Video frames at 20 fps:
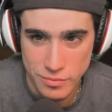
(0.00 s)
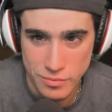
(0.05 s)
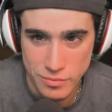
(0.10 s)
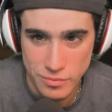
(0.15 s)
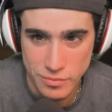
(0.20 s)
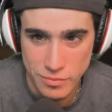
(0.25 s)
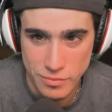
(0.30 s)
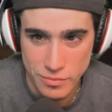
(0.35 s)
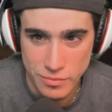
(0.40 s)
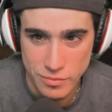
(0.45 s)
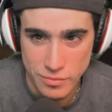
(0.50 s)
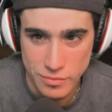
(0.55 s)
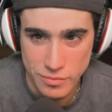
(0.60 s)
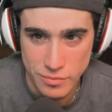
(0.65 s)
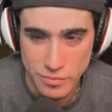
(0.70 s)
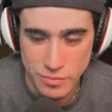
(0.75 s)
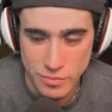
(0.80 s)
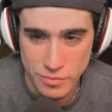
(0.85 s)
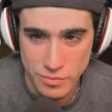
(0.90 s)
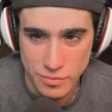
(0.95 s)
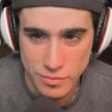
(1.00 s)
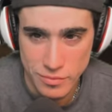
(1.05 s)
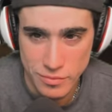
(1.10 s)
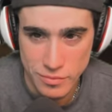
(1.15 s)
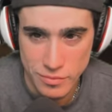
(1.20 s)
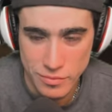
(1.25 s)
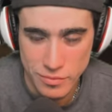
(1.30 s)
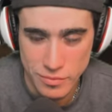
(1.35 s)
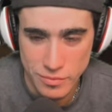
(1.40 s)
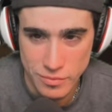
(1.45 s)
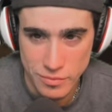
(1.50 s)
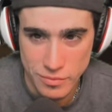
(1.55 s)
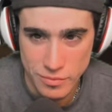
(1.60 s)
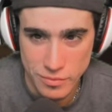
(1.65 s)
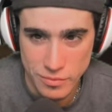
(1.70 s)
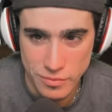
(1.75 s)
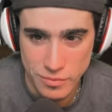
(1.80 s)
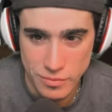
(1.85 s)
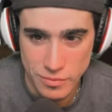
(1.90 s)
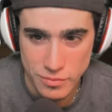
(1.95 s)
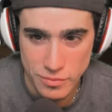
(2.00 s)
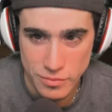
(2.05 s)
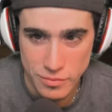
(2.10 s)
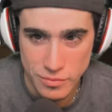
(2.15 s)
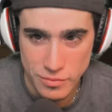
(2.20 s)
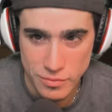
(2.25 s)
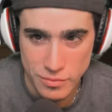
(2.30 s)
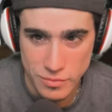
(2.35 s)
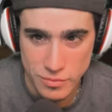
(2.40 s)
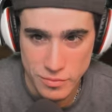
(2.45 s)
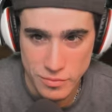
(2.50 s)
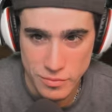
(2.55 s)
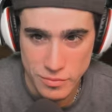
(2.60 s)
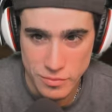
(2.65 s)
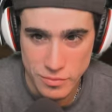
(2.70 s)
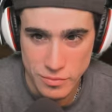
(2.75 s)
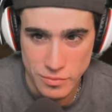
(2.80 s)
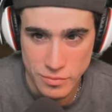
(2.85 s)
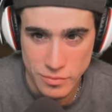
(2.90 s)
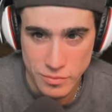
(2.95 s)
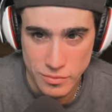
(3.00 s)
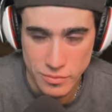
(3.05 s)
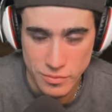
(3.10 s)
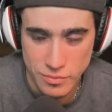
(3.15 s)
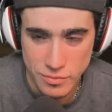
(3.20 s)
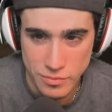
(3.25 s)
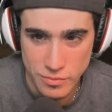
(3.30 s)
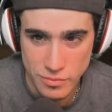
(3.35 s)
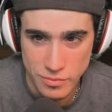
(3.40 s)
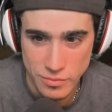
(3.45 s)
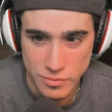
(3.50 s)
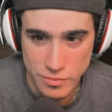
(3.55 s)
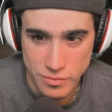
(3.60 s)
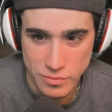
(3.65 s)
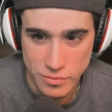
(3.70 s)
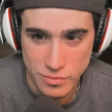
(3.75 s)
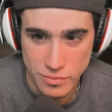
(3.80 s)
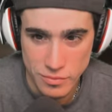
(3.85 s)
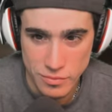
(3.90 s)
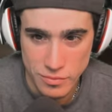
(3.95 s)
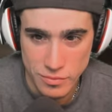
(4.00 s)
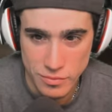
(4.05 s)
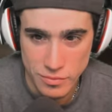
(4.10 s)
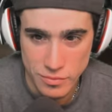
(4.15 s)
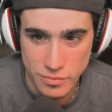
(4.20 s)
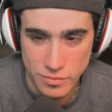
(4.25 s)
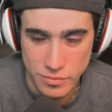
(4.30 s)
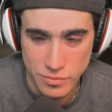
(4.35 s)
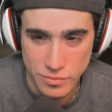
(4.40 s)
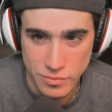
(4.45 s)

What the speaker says: (not speaking)